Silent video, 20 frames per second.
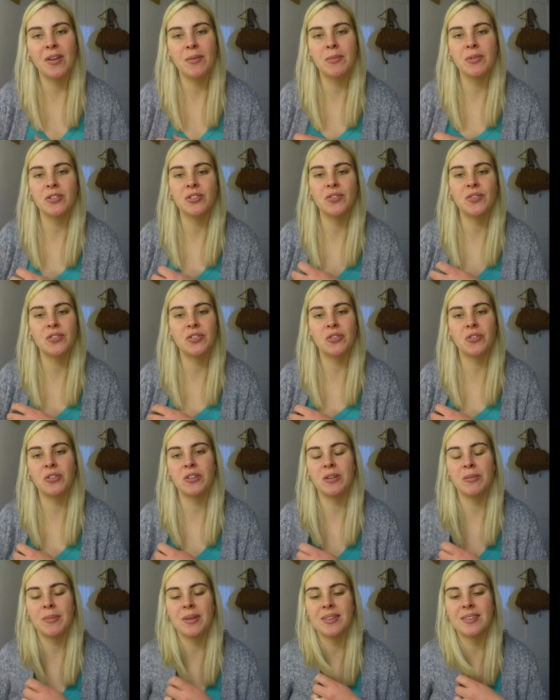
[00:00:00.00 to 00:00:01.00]
you very much for
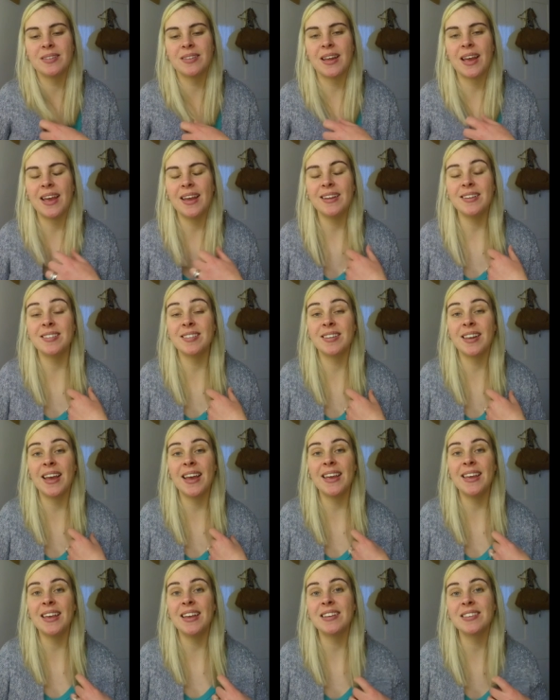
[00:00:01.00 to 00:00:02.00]
joining me today.
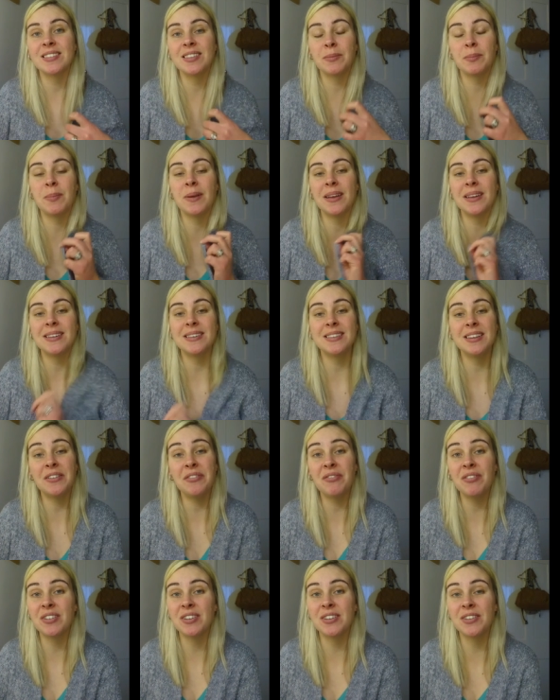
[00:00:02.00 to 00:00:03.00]
Today is a bit
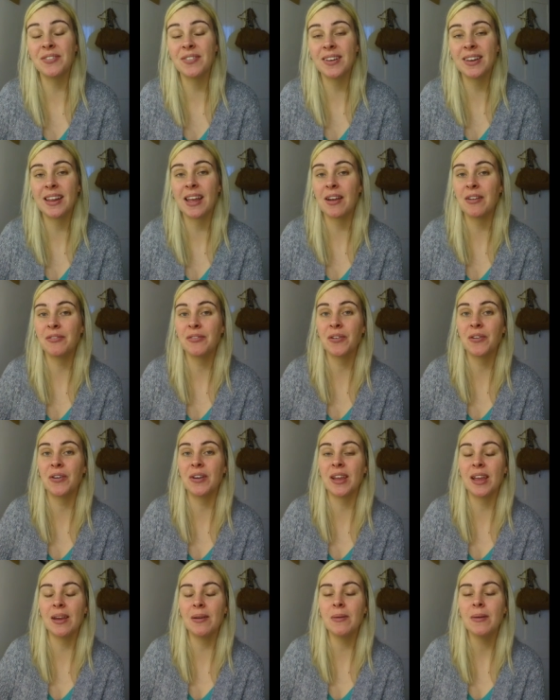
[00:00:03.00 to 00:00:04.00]
different video
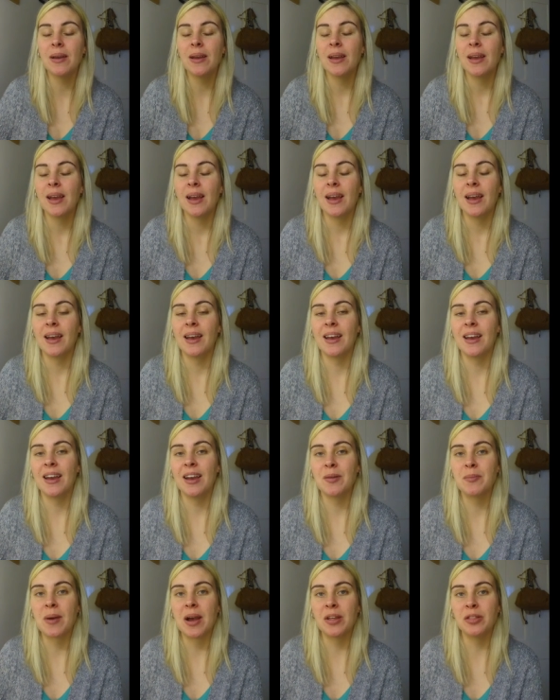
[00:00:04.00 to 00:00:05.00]
for you.
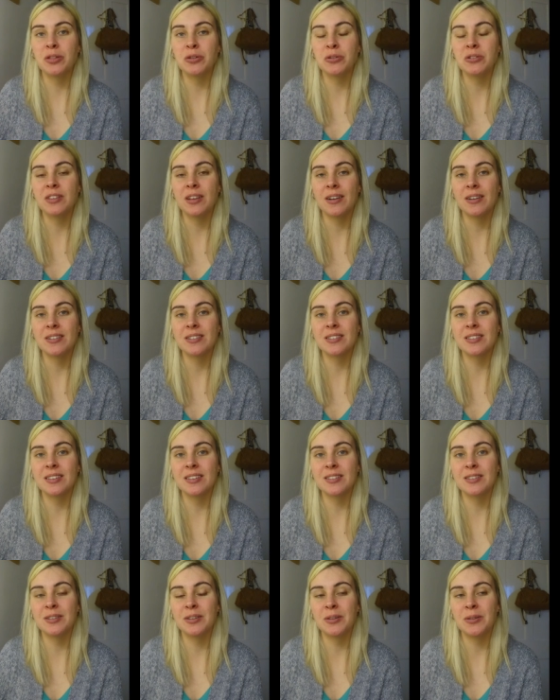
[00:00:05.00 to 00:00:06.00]
I thought I'd
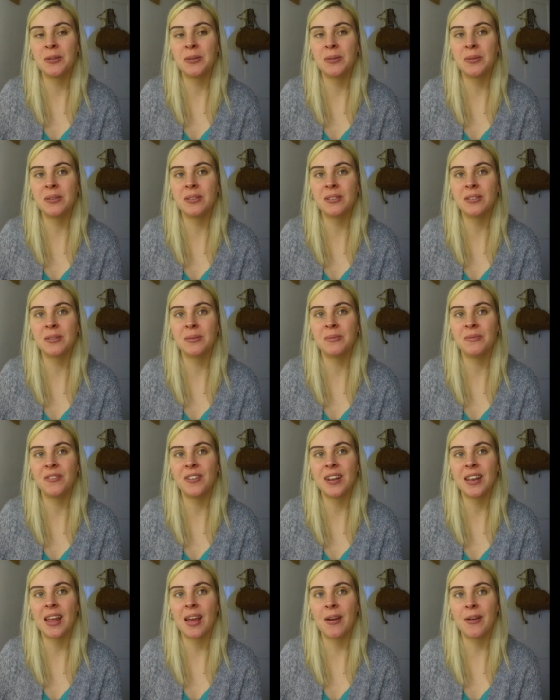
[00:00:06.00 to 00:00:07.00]
do some
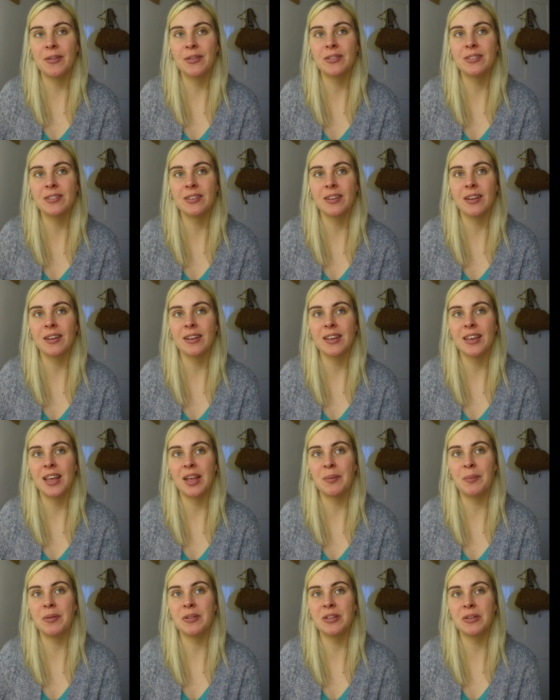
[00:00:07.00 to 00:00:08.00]
videos
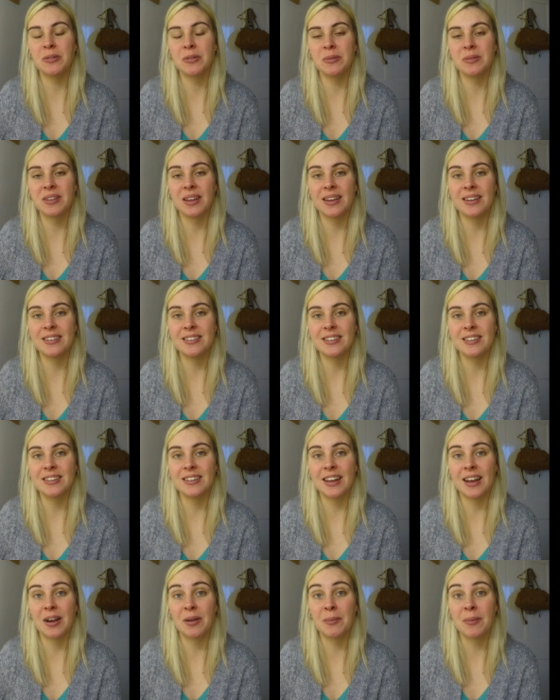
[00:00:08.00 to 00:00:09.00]
keeping you
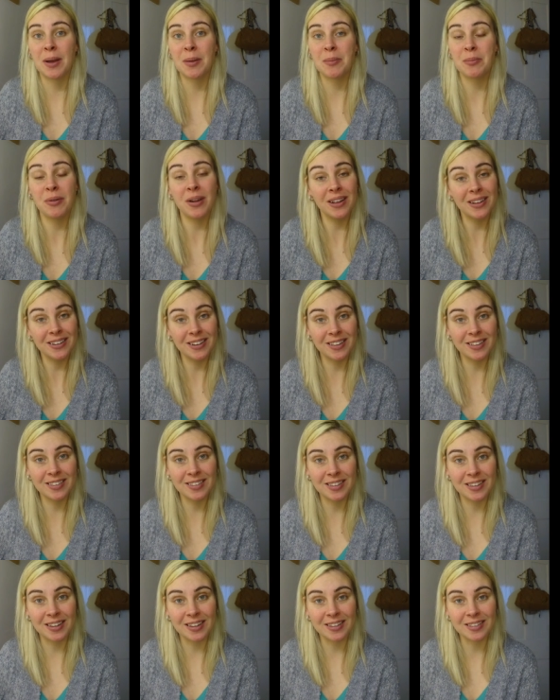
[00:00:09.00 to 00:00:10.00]
updated how my
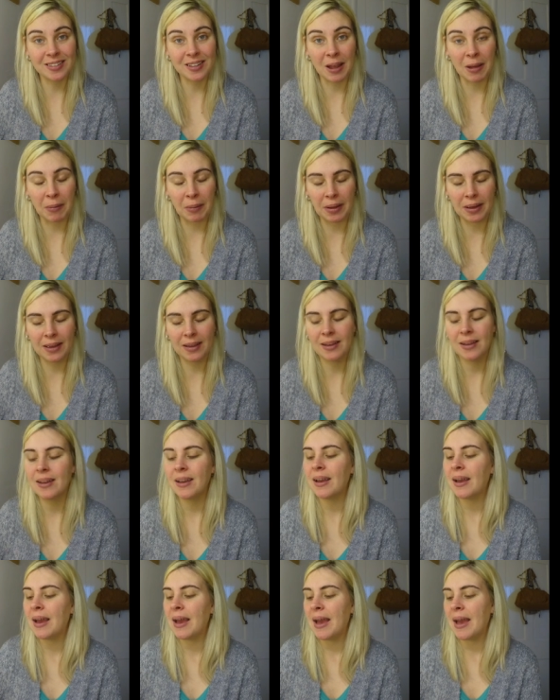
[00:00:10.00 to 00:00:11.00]
pregnancy is going.
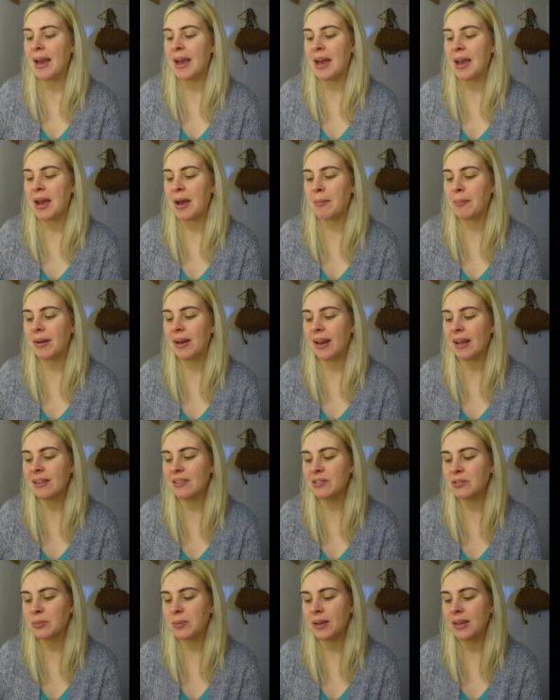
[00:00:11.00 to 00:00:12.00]

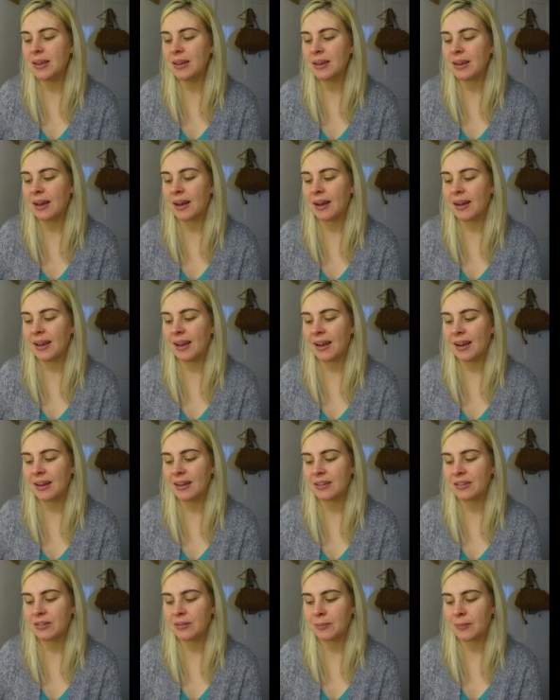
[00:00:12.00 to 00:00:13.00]
Last week I
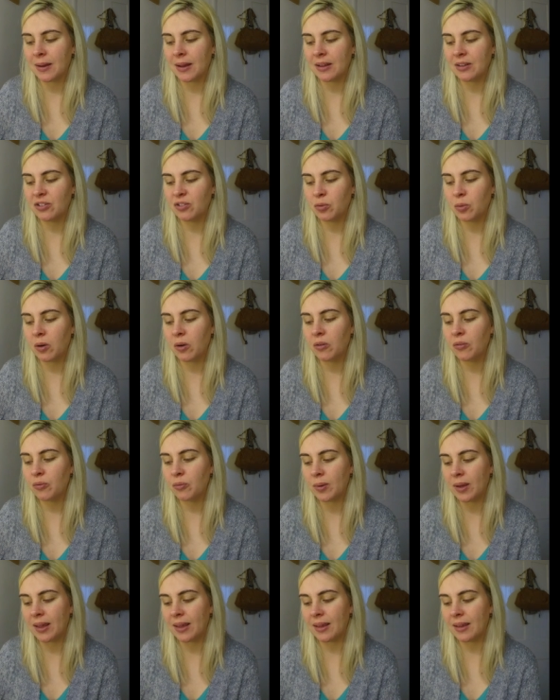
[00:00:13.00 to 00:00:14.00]
had my
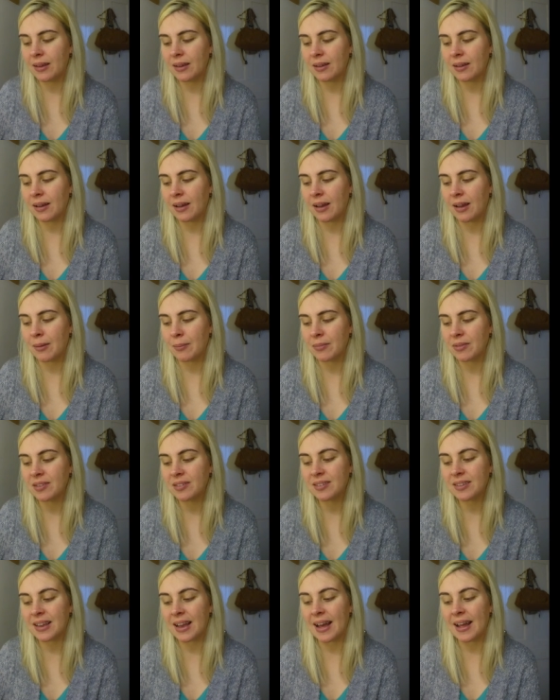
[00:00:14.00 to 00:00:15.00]
12-week
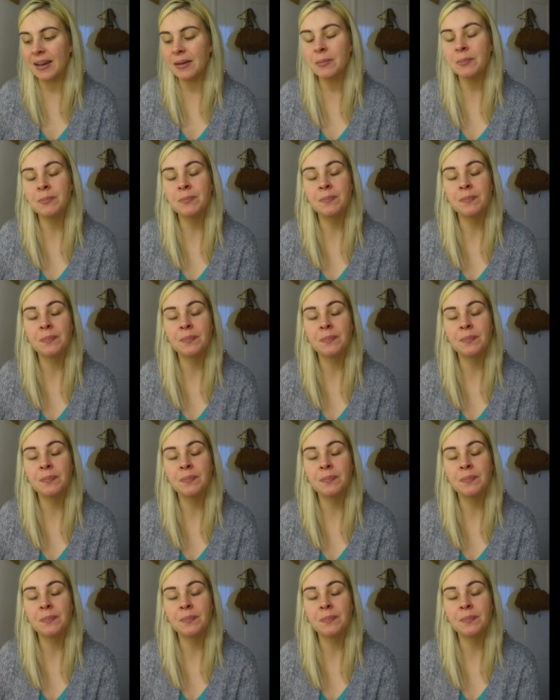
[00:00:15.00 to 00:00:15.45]
scan,